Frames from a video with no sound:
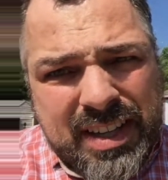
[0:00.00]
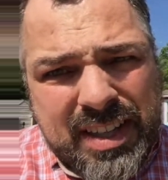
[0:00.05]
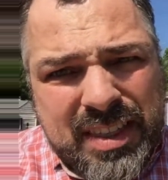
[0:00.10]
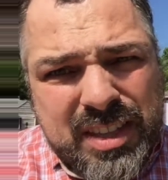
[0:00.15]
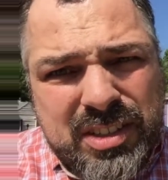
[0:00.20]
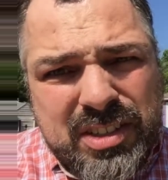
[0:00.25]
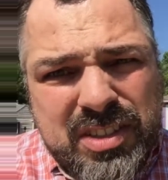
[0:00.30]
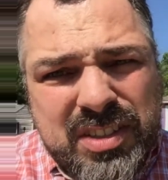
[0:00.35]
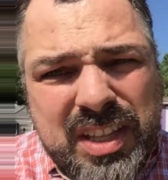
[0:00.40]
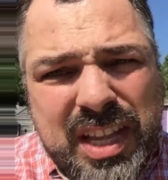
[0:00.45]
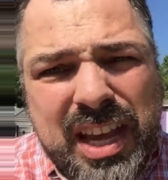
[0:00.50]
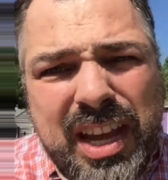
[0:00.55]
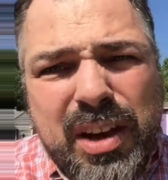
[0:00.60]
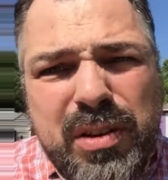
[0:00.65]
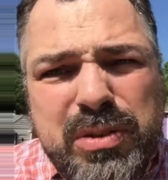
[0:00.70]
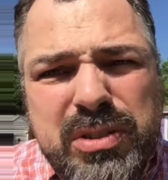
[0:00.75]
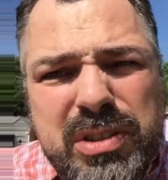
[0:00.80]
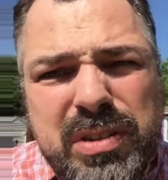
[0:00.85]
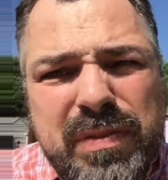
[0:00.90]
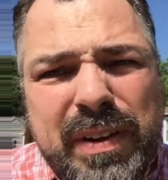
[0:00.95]
This is the
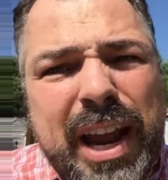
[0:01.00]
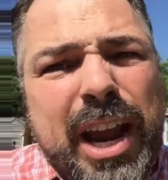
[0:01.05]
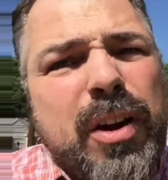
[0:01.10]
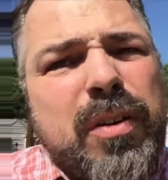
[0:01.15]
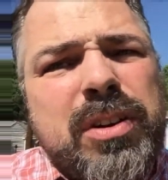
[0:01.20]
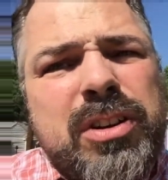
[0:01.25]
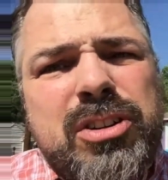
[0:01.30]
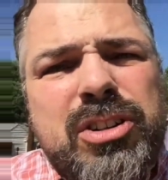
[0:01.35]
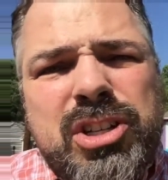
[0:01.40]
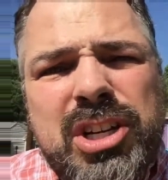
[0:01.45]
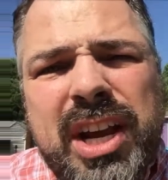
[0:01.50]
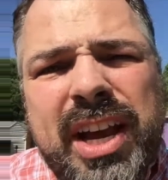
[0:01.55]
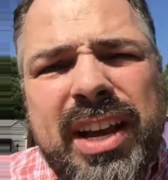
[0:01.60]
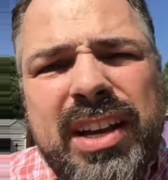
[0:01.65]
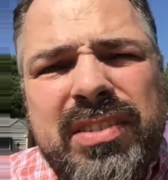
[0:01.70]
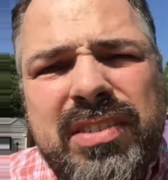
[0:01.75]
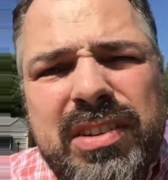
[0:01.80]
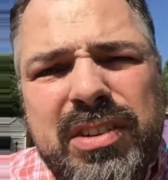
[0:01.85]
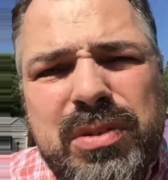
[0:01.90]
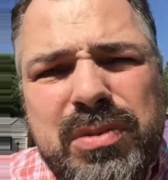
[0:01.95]
house of Aaron
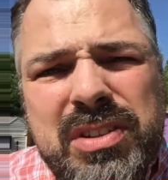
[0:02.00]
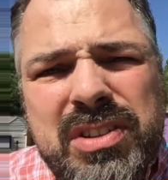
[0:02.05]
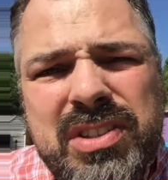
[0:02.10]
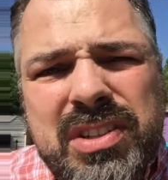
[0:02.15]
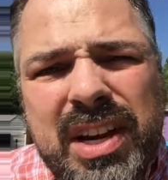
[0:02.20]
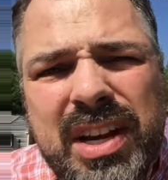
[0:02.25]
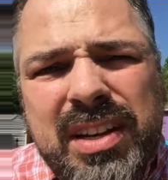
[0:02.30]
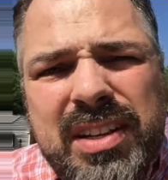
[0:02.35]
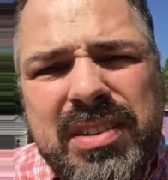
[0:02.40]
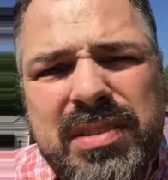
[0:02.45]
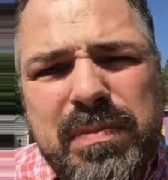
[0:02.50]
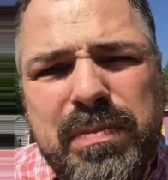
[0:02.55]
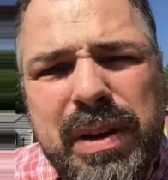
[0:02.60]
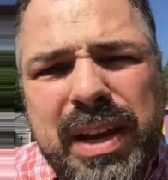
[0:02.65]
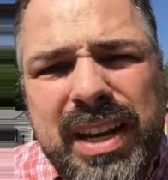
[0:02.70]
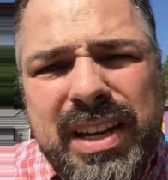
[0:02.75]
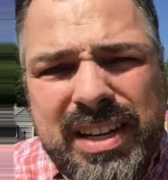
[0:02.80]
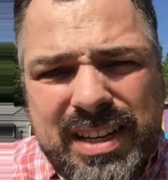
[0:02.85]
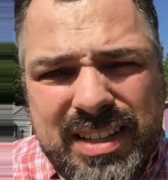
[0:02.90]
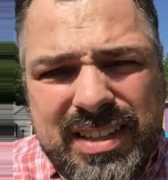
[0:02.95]
Jackson, who decided to
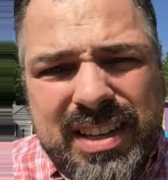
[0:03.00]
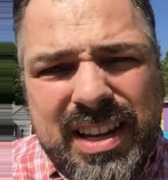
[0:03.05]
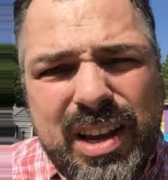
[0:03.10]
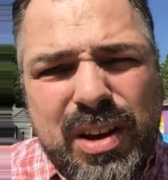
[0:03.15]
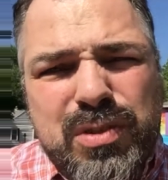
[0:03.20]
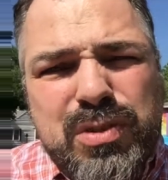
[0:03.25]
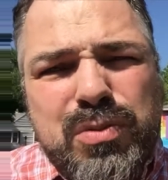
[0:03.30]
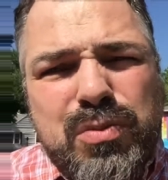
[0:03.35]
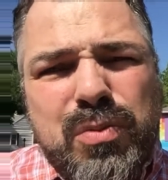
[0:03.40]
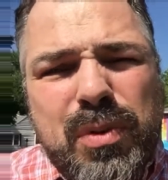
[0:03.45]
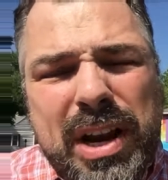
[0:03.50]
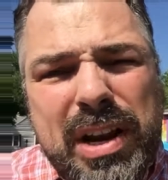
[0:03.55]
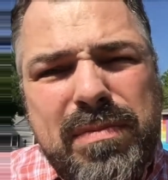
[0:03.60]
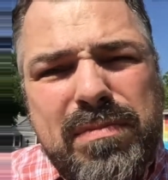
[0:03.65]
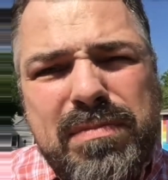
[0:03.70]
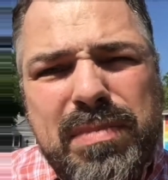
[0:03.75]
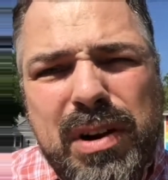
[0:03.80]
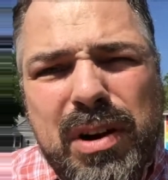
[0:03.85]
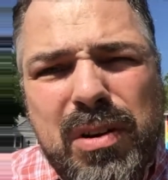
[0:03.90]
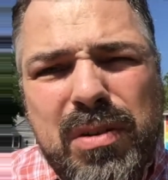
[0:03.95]
paint his house
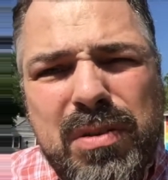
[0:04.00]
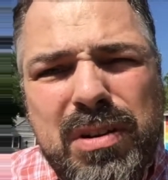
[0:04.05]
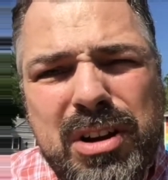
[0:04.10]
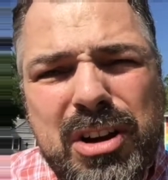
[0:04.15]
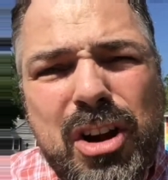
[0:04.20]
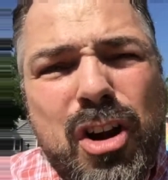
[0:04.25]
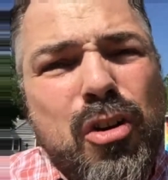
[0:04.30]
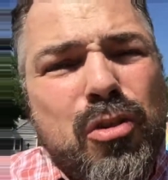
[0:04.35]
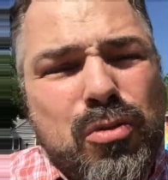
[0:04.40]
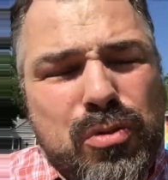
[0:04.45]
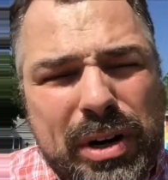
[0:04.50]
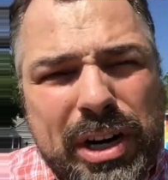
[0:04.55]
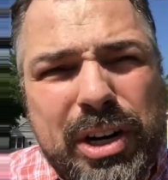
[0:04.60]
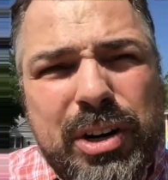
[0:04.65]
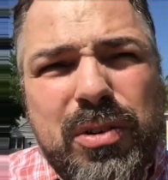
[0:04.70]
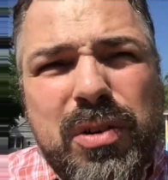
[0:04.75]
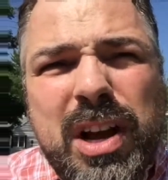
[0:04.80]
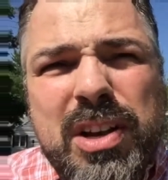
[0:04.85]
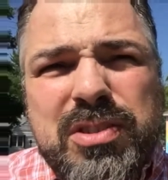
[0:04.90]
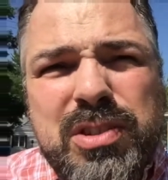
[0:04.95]
rainbow right
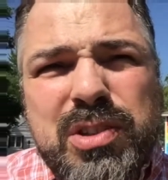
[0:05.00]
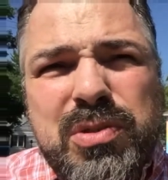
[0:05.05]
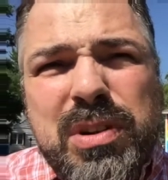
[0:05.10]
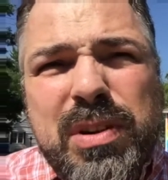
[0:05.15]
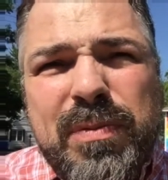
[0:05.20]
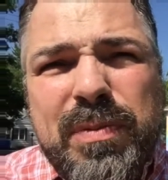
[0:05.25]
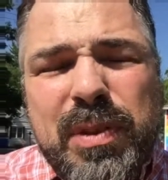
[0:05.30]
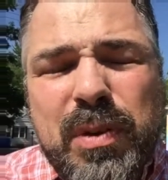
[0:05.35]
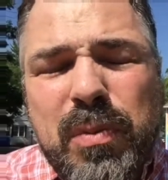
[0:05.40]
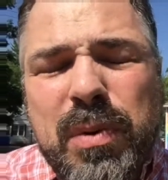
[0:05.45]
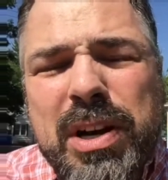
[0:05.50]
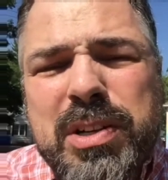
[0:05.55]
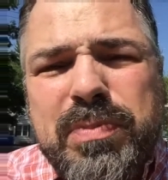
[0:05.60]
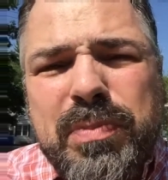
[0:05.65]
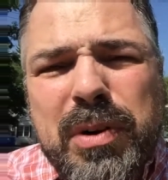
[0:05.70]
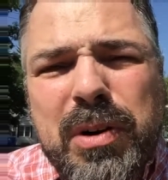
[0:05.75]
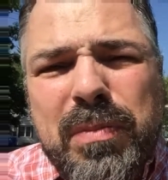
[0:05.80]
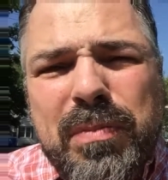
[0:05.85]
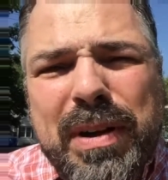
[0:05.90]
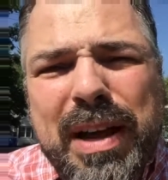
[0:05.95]
across the street from the
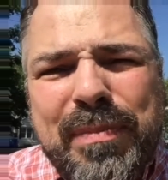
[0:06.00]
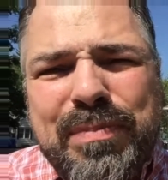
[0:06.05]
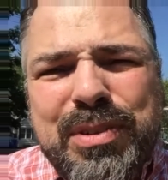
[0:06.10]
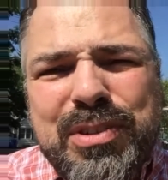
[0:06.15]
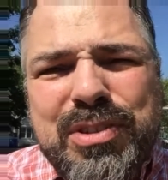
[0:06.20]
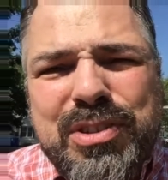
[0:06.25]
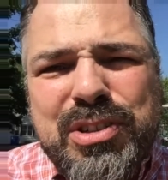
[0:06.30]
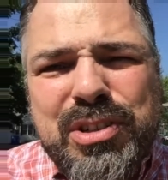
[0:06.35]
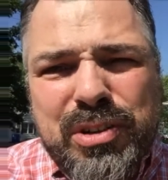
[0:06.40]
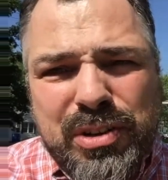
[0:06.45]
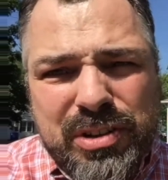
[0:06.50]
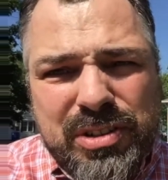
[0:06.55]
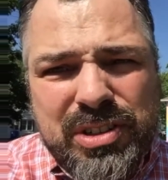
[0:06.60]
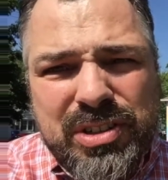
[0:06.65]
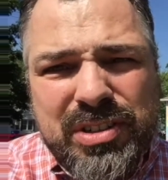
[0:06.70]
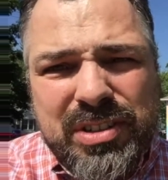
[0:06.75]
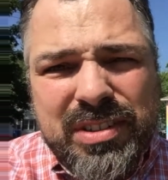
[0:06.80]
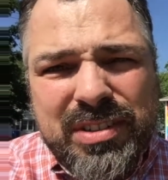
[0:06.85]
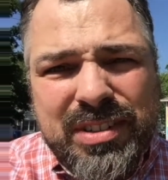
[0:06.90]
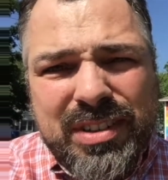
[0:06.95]
Westboro Baptist
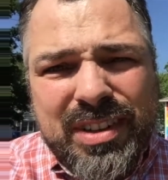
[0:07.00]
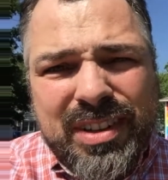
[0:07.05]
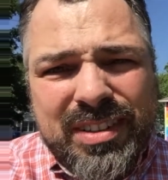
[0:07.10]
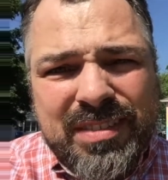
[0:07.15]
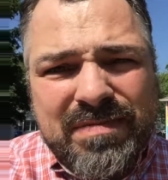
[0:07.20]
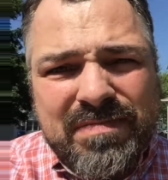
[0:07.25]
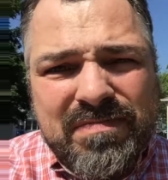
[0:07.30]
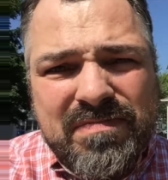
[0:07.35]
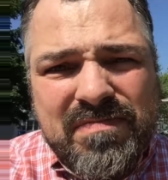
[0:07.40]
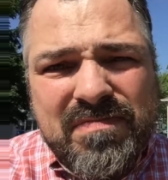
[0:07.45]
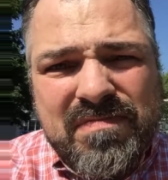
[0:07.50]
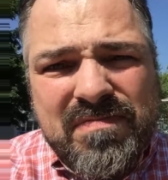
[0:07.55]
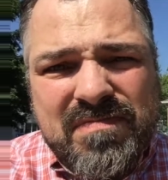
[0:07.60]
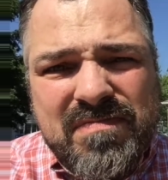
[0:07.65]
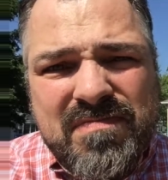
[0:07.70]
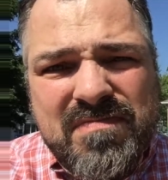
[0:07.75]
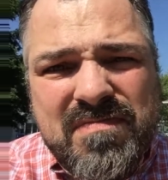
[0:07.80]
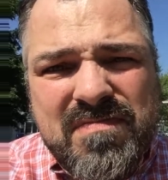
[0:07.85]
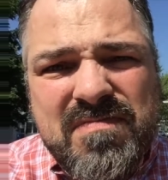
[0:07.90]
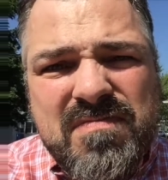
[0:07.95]
Church.
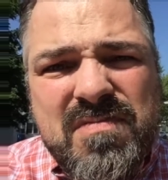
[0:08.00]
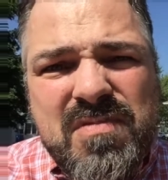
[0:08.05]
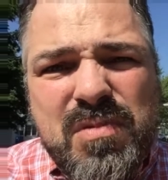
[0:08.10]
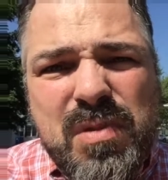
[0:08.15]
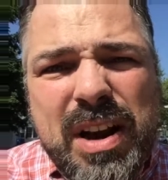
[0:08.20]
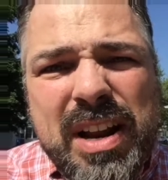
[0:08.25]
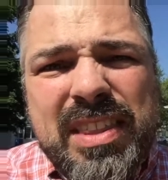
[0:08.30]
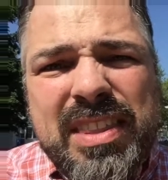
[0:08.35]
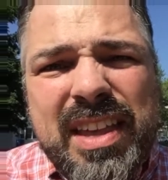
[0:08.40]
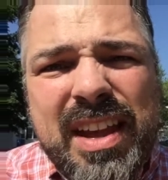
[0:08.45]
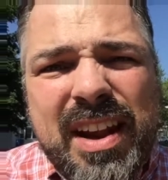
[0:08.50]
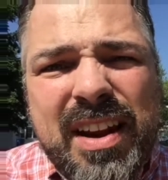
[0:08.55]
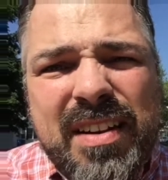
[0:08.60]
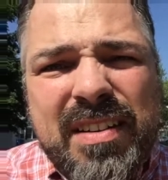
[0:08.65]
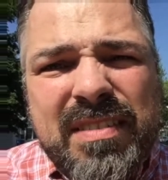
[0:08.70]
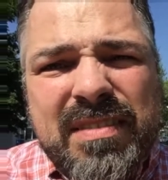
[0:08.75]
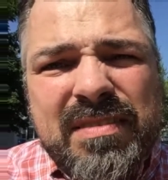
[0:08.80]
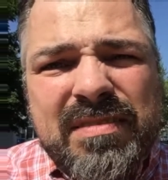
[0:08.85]
Right there.